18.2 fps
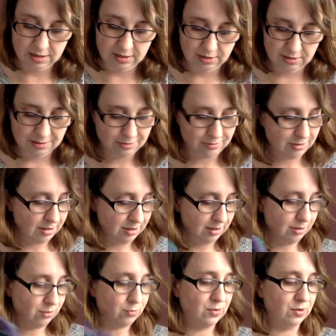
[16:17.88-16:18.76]
so I
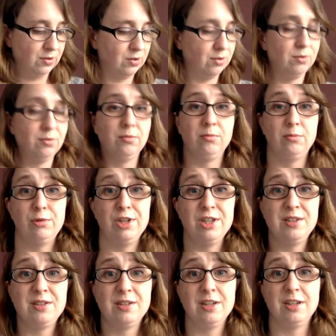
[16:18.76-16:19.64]
didn't want to
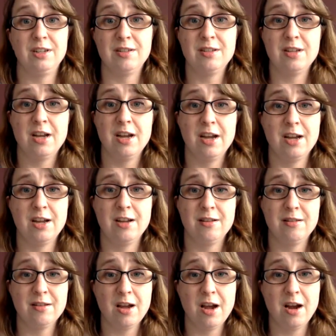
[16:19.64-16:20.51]
risk it,
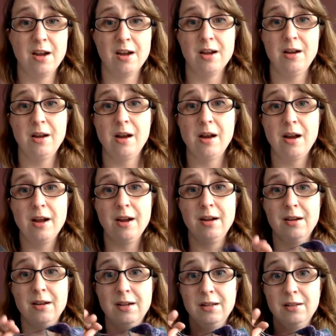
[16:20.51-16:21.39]
and I kind of
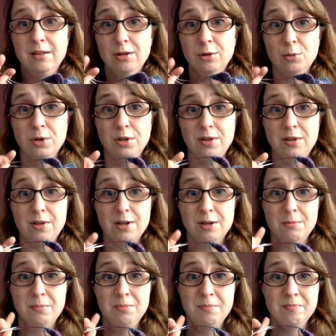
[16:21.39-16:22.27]
like knitting with
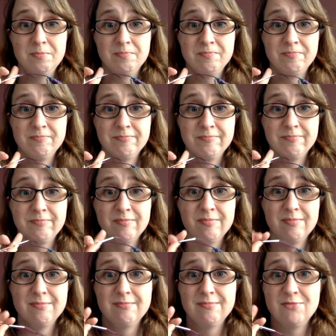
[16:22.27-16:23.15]
them,
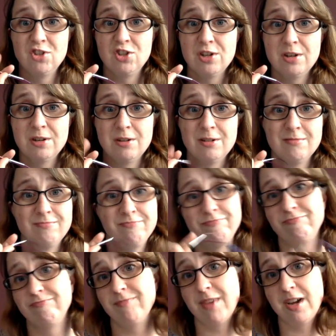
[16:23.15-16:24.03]
so
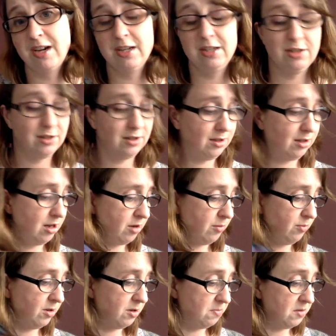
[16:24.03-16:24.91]
I just
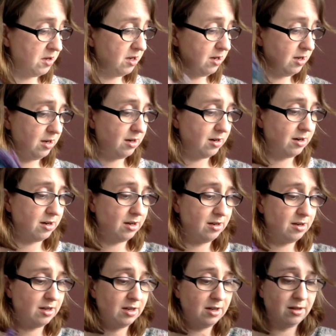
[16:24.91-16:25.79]
kept them in here
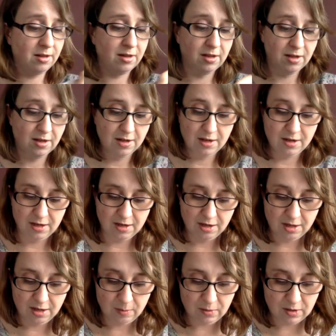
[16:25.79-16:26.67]
and I
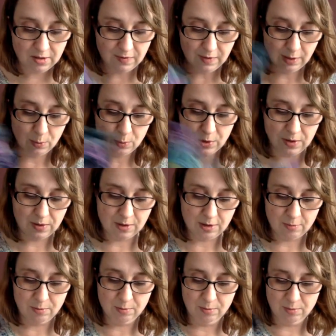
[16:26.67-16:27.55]
keep knitting with
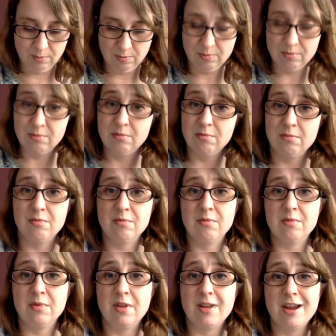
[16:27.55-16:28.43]
them.
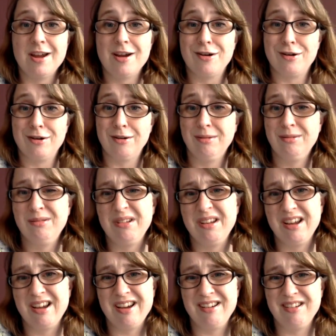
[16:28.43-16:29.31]
They are
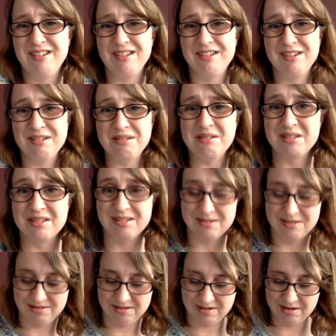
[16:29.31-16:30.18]
kind of nice,
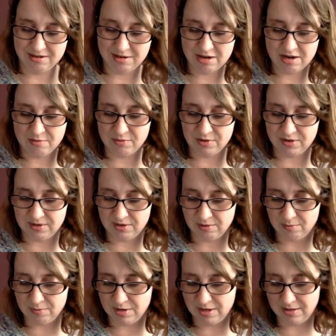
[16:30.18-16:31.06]
I must
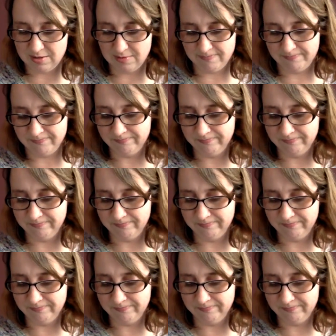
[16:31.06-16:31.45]
admit.